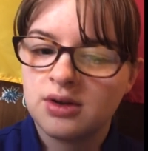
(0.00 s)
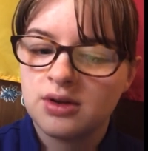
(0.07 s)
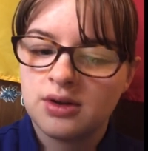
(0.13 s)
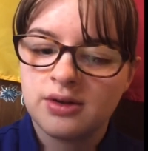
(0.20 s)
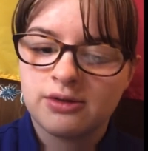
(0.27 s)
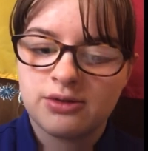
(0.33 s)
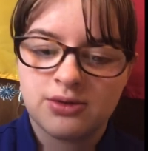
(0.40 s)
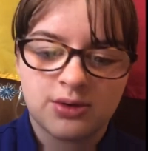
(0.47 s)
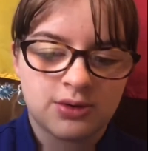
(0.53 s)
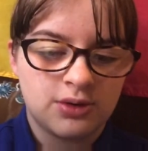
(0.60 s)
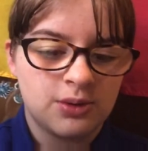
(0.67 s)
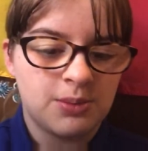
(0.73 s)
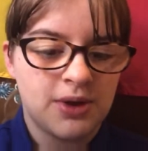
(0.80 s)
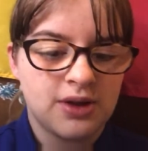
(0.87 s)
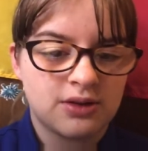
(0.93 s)
struggle a
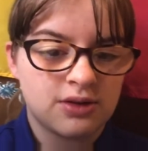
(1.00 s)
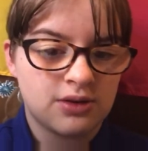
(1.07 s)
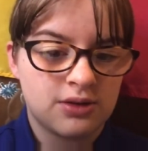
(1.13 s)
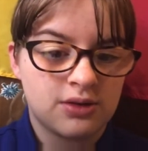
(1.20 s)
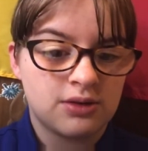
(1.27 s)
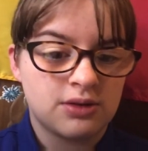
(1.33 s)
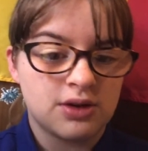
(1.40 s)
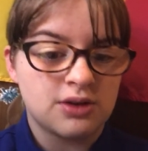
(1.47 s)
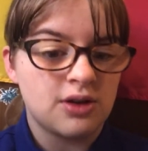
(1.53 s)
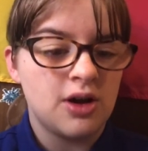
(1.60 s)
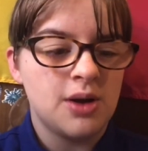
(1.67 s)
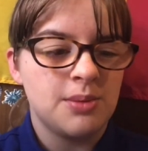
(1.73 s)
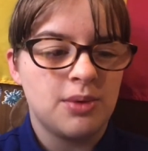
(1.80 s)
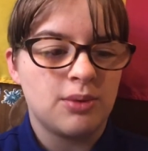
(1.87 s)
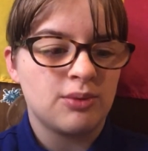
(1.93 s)
bit to
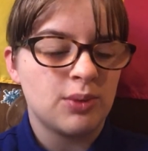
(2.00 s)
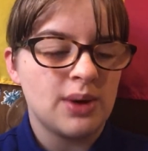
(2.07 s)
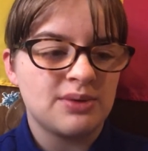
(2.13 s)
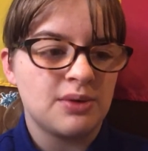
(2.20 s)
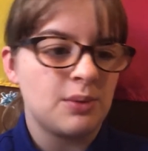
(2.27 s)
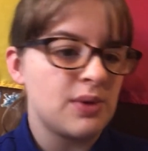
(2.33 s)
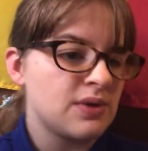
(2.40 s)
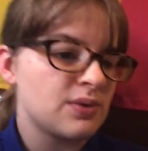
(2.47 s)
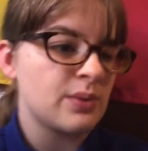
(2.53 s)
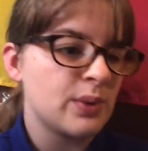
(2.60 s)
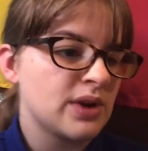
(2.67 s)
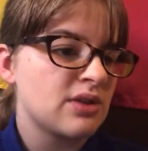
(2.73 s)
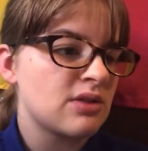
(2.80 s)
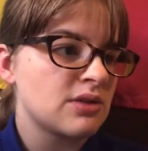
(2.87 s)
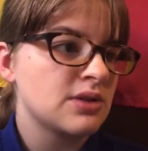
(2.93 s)
determine whether we've
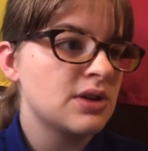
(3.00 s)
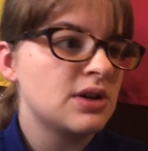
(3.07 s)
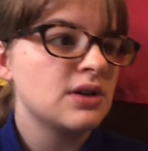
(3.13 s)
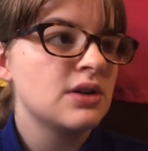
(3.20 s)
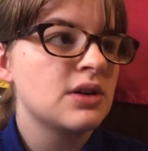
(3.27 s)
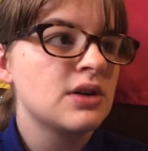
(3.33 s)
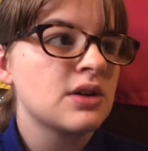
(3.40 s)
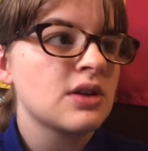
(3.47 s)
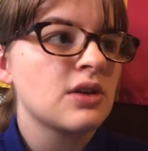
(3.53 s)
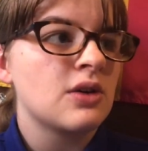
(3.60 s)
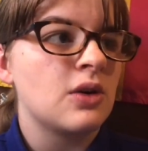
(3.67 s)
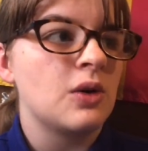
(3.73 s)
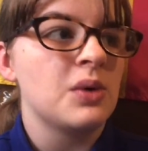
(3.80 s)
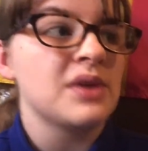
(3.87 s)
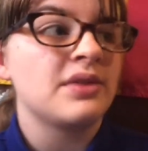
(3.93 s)
switched or not,
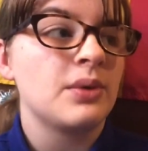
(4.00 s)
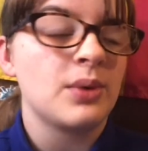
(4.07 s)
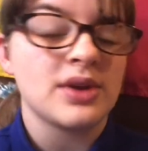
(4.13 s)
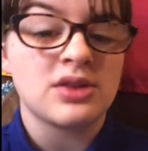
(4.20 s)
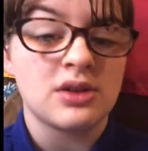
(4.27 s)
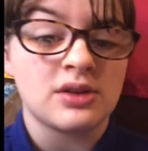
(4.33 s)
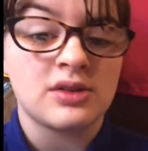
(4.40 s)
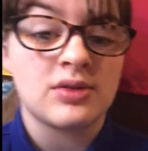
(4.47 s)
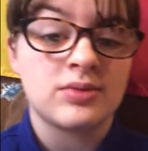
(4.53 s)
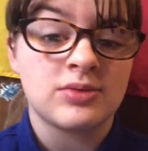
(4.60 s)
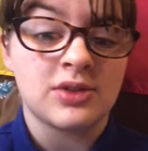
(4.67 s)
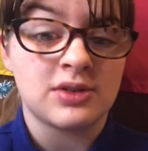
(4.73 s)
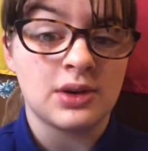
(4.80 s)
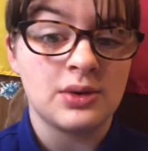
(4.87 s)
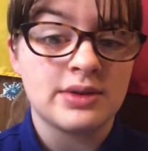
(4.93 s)
or whether we're just
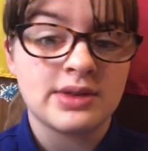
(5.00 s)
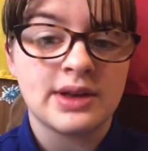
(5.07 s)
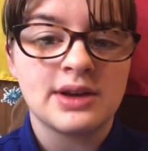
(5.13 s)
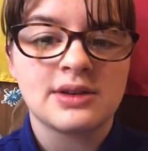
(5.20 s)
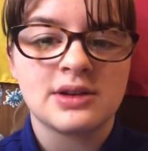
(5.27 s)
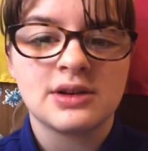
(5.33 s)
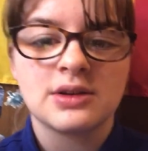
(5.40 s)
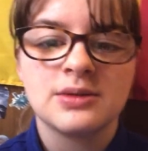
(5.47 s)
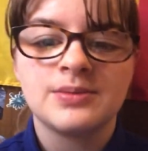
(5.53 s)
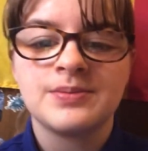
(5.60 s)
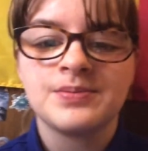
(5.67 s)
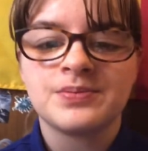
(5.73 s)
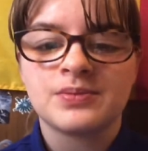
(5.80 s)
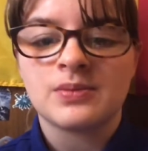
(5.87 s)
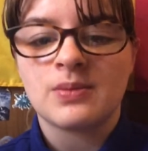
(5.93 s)
dissociating.
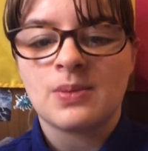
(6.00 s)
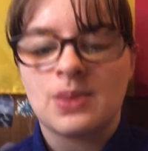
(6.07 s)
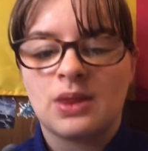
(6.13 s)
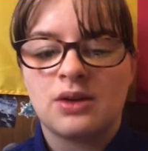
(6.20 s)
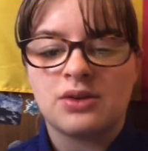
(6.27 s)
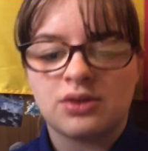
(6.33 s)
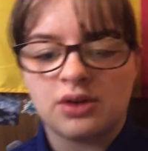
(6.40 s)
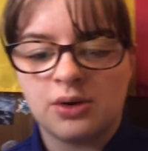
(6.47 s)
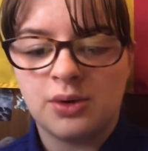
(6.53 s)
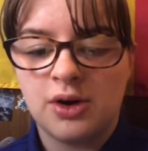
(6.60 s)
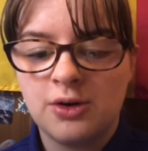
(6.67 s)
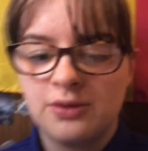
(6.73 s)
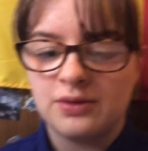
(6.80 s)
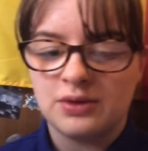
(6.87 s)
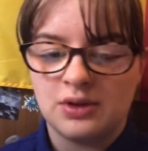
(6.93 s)
So
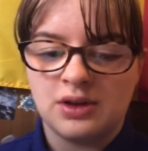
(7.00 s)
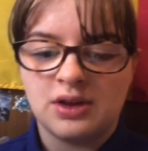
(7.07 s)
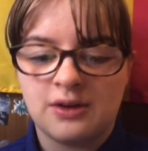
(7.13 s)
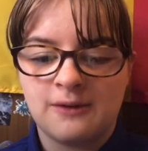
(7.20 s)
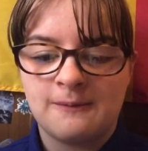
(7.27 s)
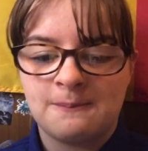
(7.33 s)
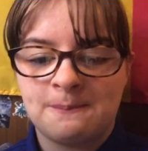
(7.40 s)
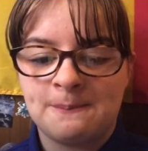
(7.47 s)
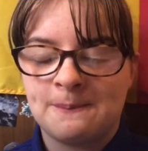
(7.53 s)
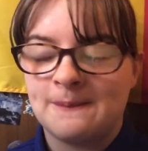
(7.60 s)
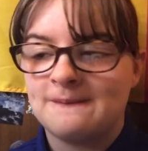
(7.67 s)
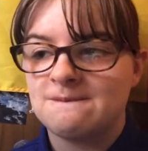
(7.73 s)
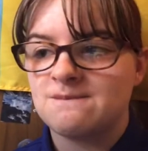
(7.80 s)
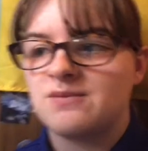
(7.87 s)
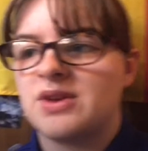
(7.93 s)
hopefully
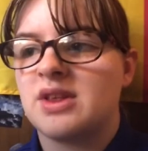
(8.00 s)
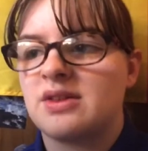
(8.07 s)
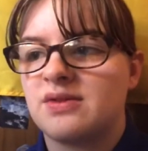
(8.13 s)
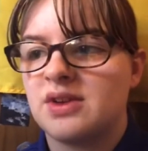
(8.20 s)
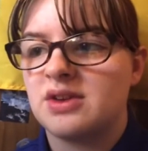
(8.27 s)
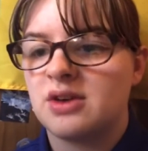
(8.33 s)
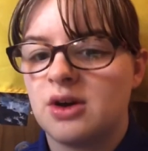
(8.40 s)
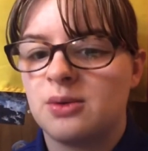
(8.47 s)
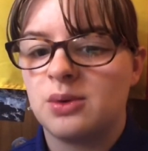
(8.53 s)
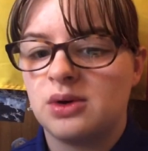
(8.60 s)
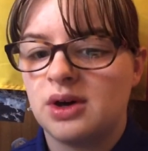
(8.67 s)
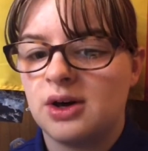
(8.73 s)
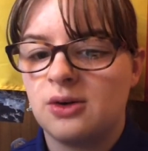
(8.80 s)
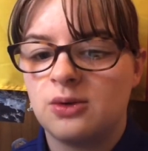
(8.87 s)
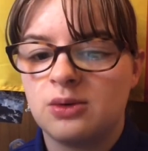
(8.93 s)
this video will
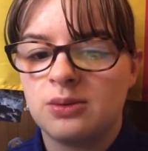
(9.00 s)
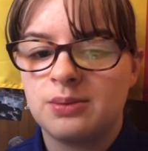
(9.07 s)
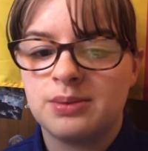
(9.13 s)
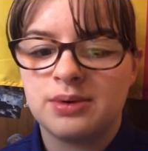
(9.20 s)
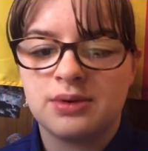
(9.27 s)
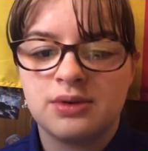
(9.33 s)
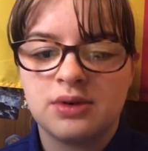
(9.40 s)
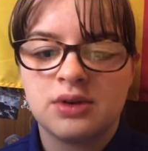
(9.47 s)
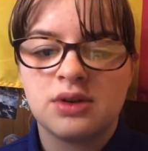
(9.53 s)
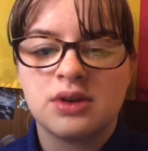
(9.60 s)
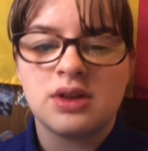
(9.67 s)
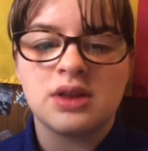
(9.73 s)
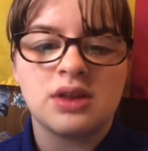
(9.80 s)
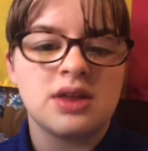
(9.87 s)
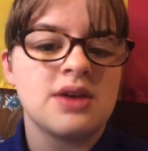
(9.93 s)
help
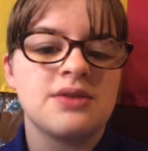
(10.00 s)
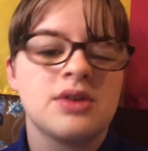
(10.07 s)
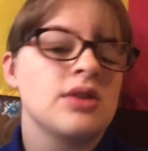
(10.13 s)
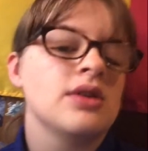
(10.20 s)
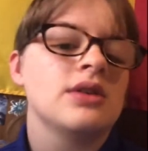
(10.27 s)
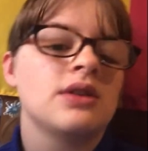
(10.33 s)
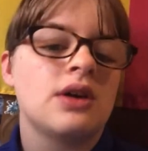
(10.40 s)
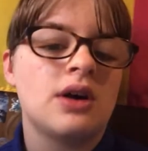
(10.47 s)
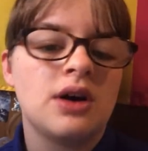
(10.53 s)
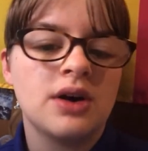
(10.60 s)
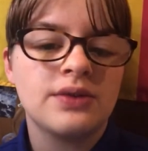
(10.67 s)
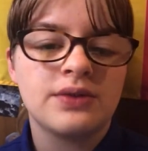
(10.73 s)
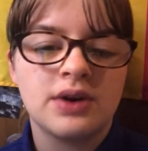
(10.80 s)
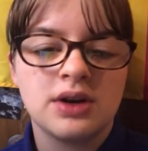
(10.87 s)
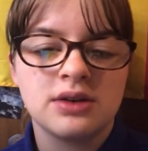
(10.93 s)
either our
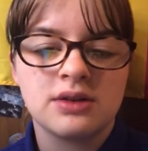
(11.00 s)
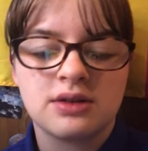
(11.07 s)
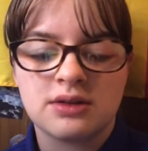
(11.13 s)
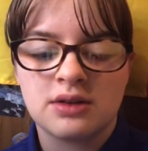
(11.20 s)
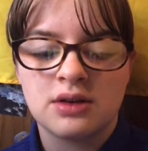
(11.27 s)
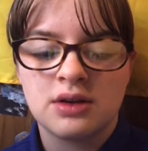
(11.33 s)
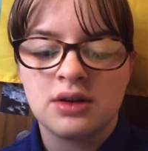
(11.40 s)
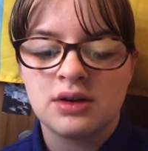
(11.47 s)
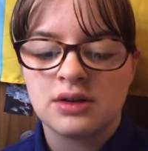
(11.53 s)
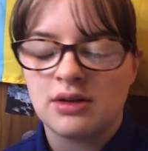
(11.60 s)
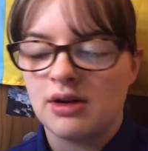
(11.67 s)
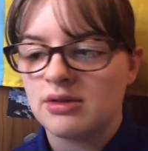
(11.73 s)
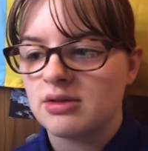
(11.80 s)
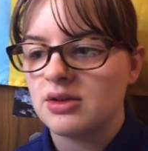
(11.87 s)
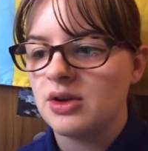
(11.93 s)
friends
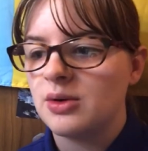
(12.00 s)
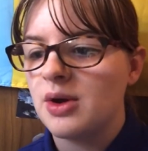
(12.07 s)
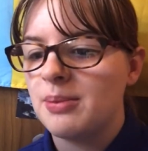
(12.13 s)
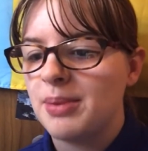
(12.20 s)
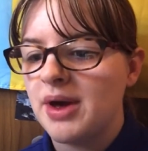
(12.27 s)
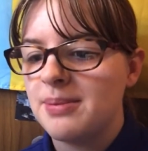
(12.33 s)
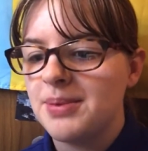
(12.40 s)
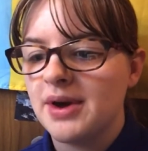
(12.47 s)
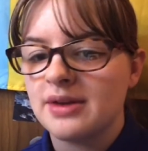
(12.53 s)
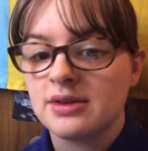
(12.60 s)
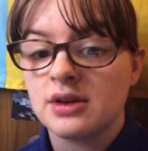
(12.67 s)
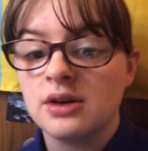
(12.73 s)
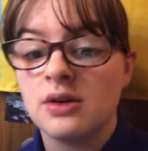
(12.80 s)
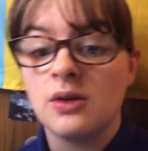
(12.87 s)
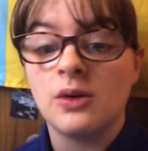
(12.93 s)
get to know it a bit
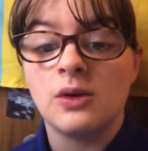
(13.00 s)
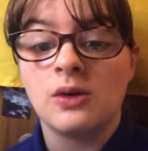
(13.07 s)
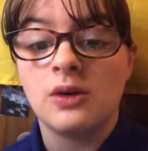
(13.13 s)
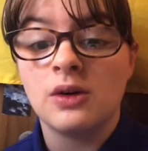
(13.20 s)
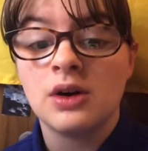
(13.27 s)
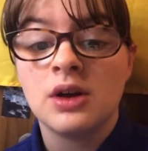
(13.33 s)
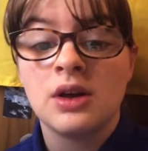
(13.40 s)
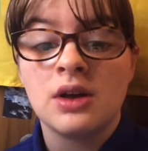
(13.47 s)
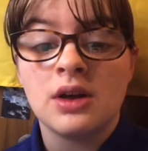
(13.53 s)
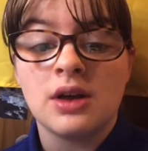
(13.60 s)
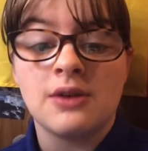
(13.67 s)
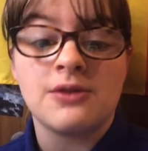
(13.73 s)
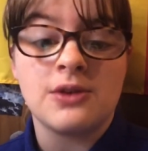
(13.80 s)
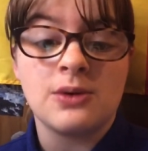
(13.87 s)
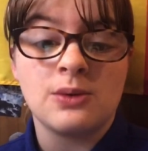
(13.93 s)
better, or
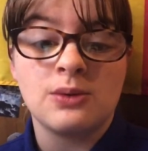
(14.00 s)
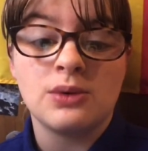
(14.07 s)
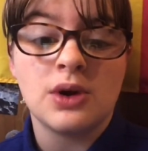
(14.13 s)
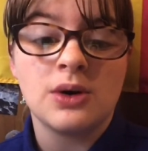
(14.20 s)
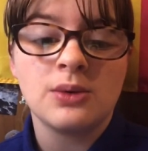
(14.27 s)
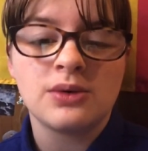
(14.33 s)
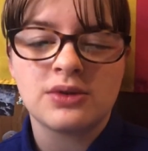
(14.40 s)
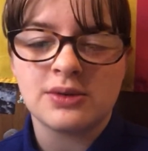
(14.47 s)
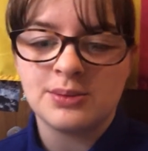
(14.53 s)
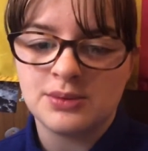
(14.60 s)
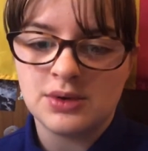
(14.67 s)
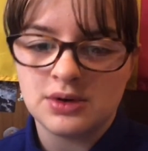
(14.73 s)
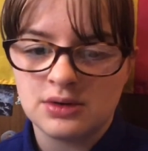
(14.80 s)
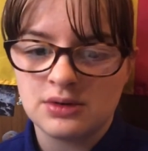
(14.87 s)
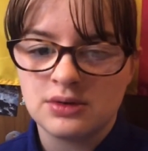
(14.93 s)
if you know
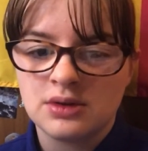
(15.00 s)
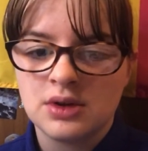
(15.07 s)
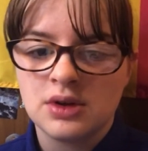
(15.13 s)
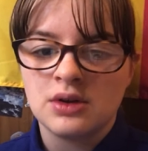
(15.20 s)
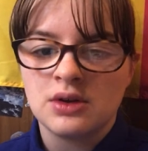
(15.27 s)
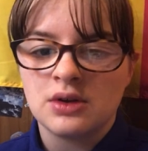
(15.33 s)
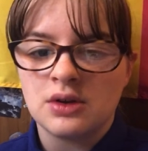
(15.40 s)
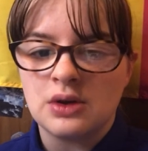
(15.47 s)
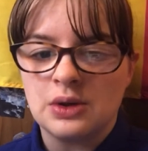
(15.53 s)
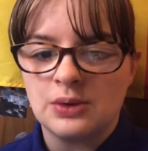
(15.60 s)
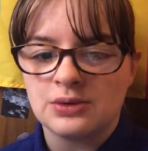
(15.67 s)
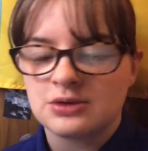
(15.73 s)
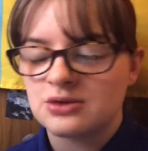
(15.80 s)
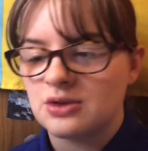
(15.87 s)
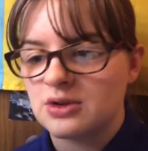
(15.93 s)
someone who's
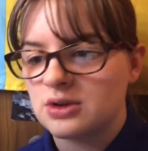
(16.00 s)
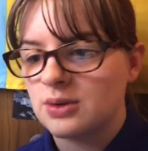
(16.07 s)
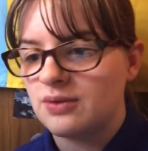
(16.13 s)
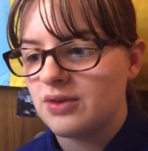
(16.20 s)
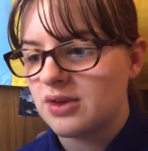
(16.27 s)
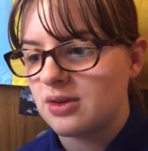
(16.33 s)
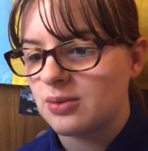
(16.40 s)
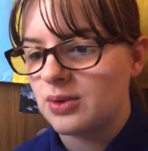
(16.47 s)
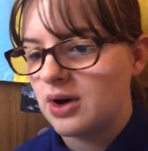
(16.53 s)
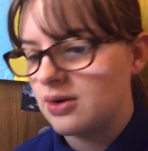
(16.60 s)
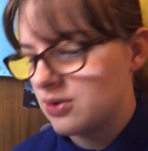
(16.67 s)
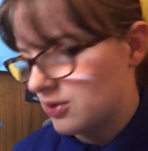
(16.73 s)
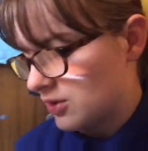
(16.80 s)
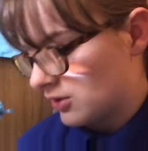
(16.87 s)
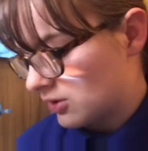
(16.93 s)
struggling with this as well, you
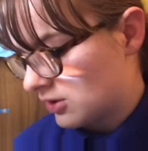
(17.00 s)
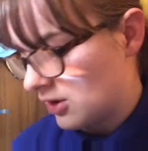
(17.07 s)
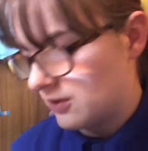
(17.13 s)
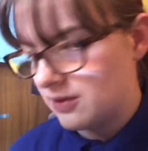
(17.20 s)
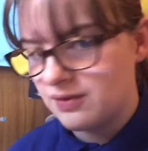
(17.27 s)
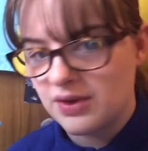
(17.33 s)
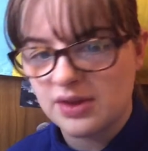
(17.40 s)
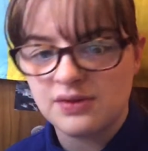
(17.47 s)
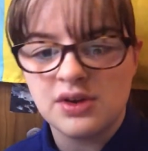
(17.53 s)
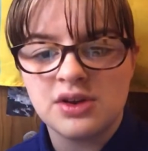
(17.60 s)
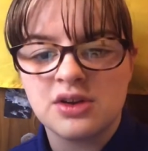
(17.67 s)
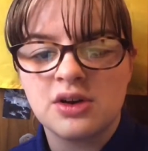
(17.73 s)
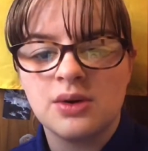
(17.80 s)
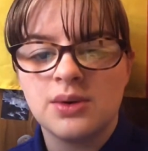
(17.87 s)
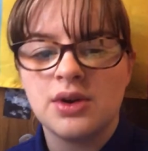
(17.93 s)
can show them this
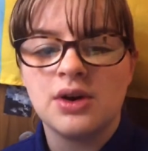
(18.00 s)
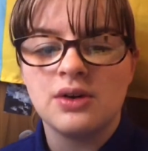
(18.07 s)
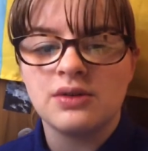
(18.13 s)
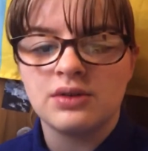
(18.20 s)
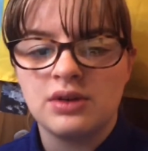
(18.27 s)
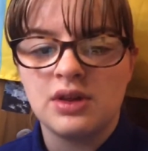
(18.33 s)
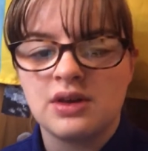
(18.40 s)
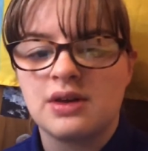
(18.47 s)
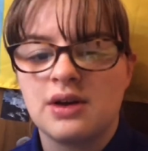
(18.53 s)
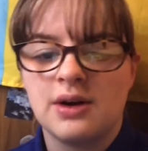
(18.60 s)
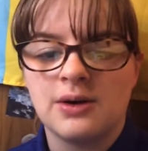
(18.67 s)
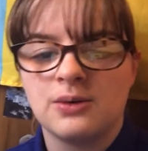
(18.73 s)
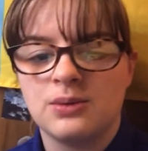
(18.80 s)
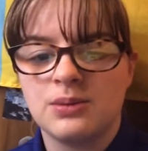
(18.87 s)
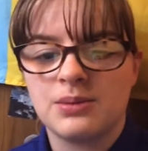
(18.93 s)
video and hopefully it
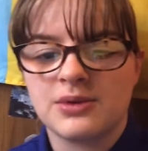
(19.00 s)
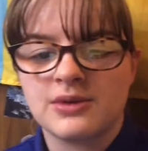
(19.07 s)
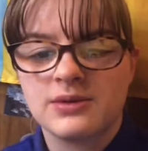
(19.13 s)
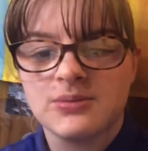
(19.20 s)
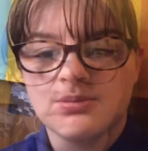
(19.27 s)
helps.